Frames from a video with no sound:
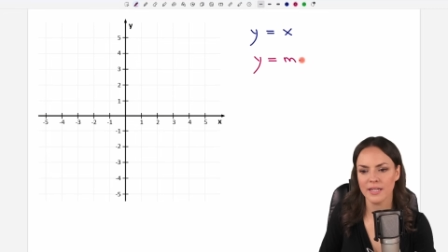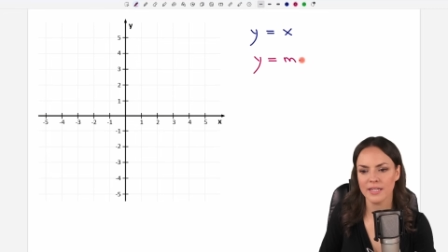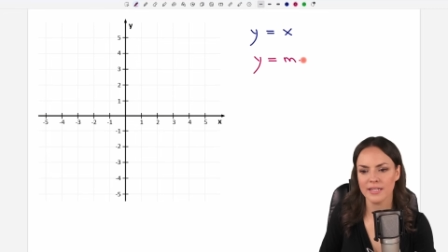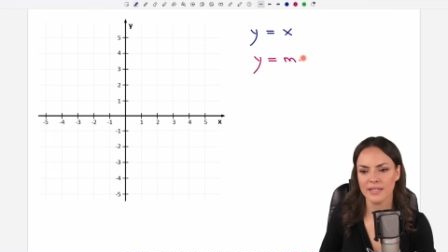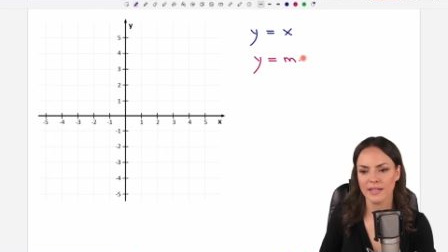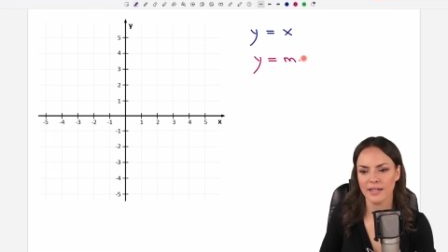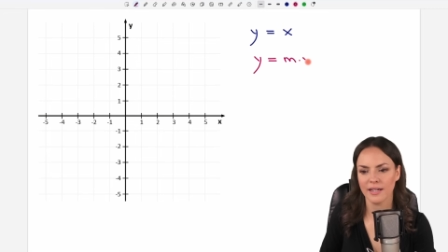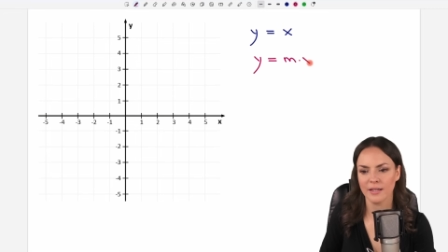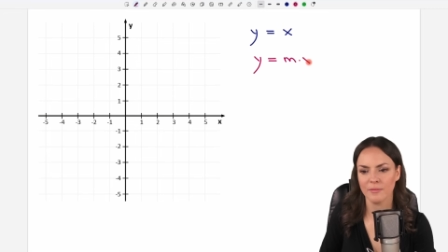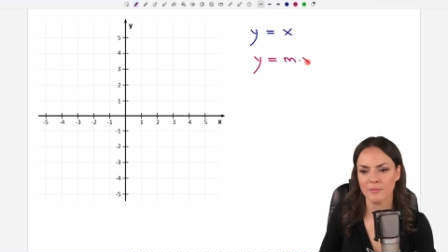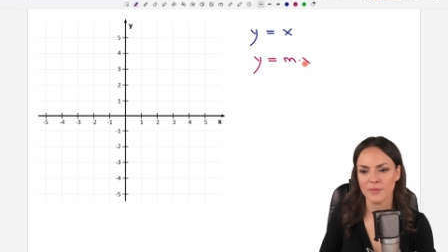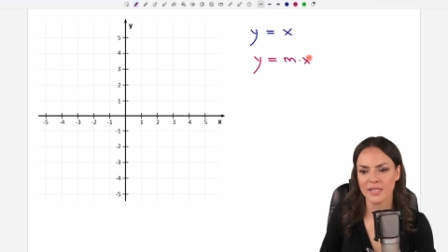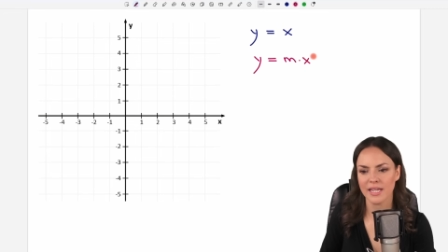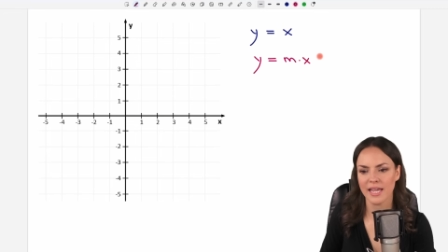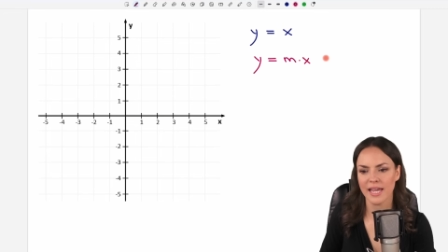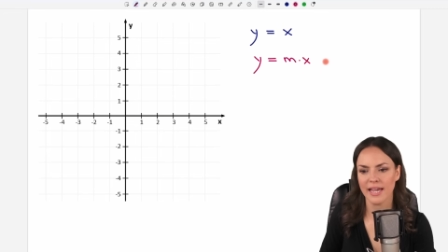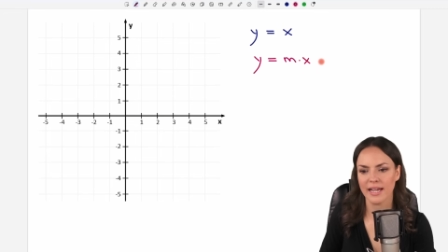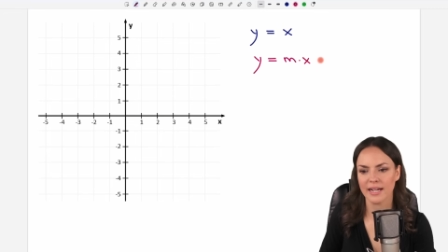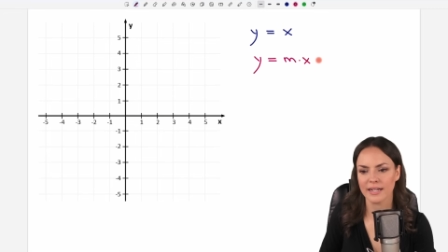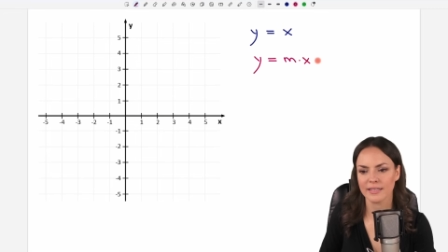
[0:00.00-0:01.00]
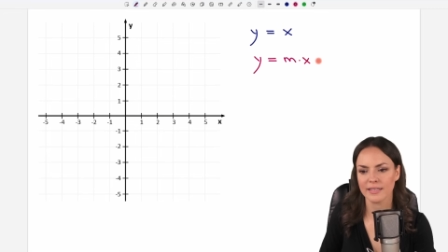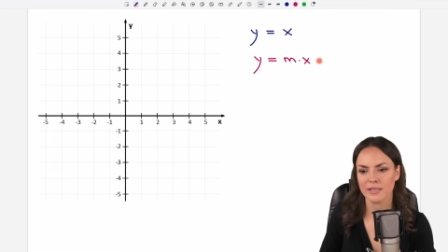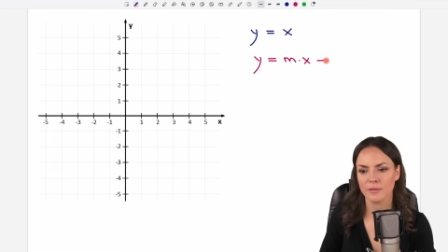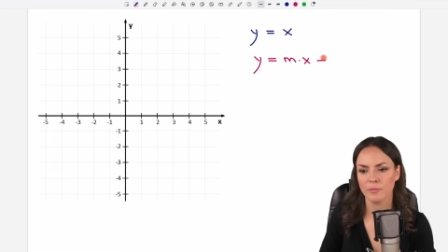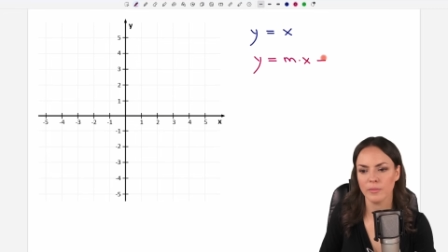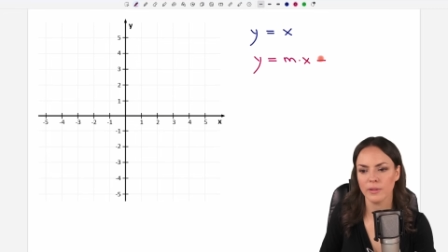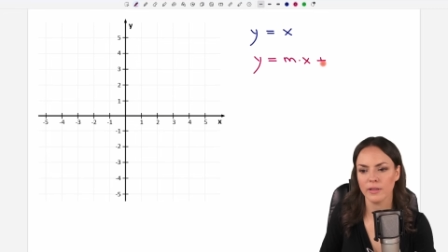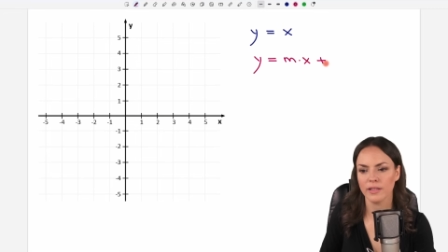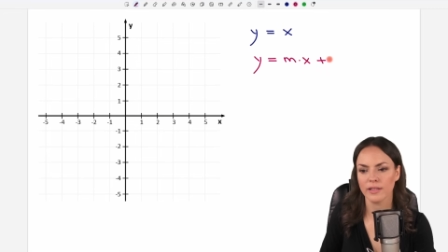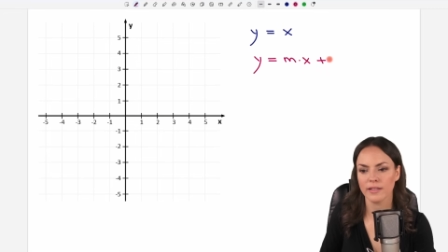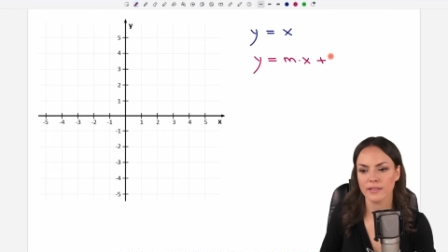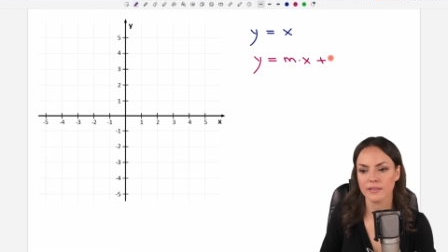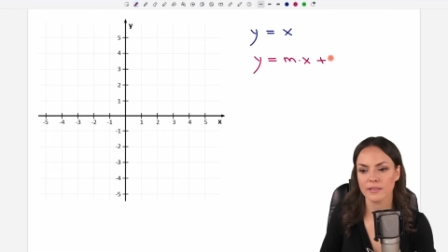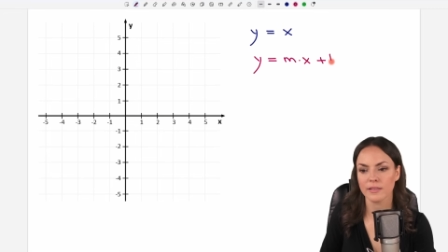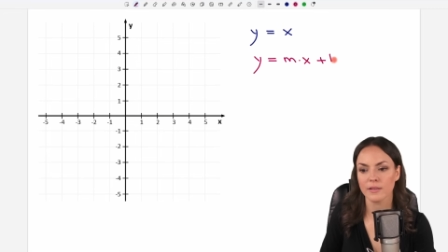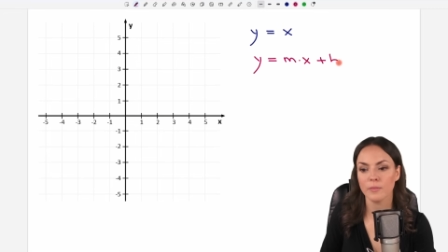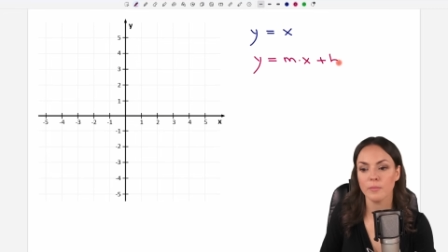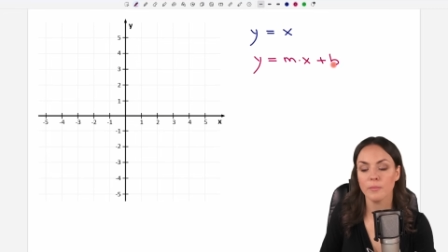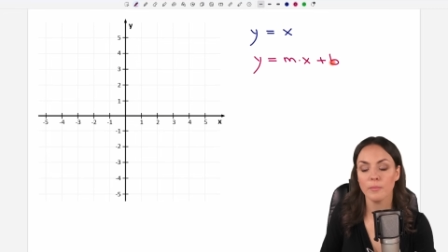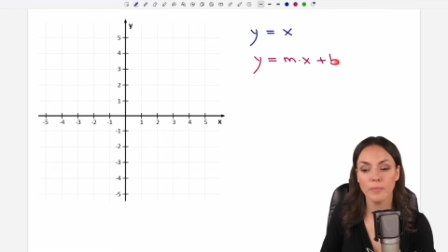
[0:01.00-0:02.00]
times x
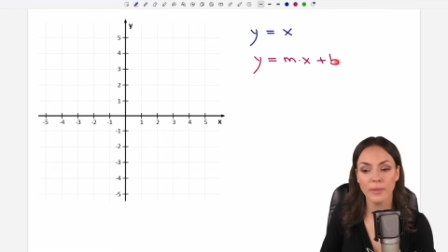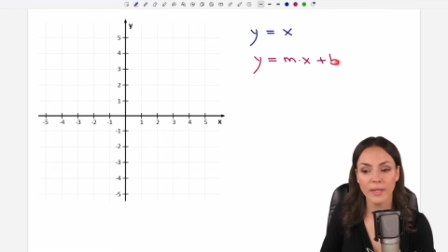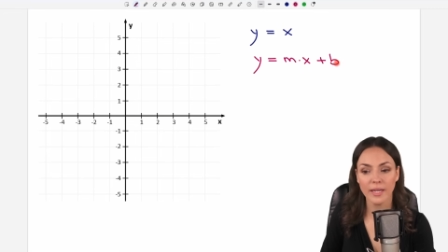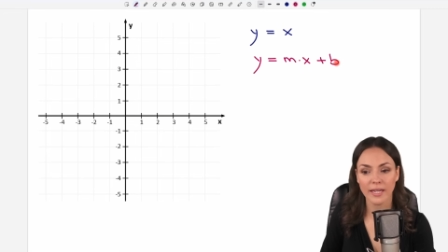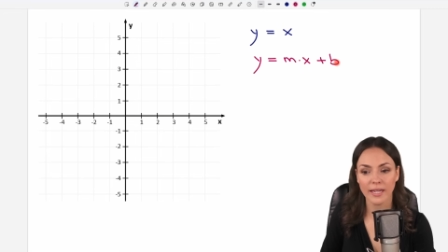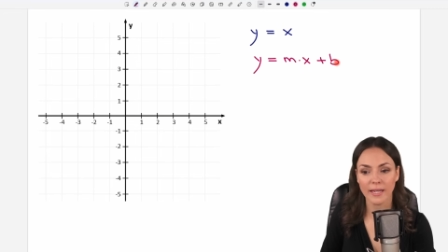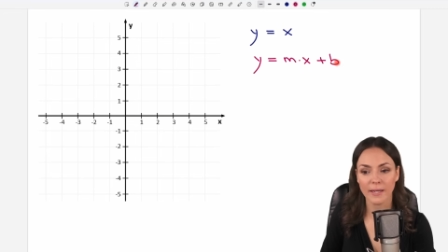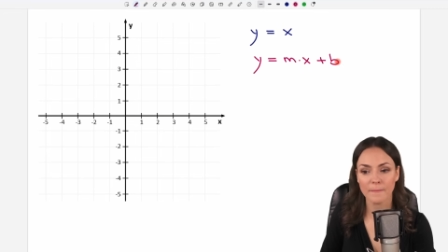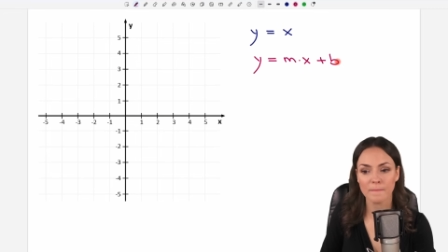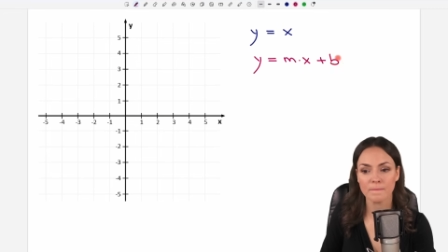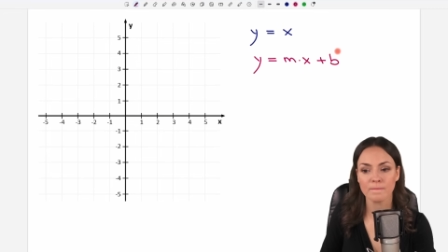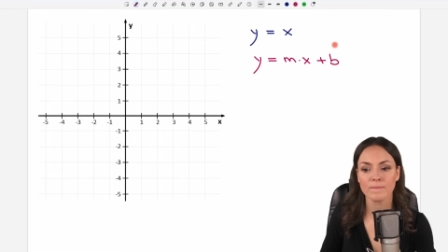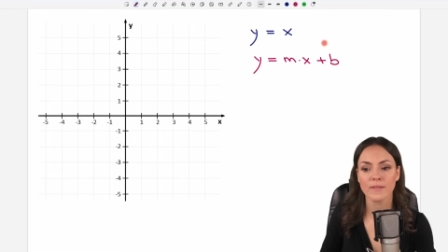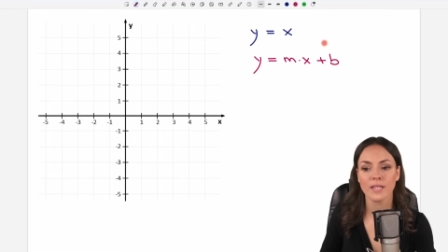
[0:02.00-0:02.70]
plus b.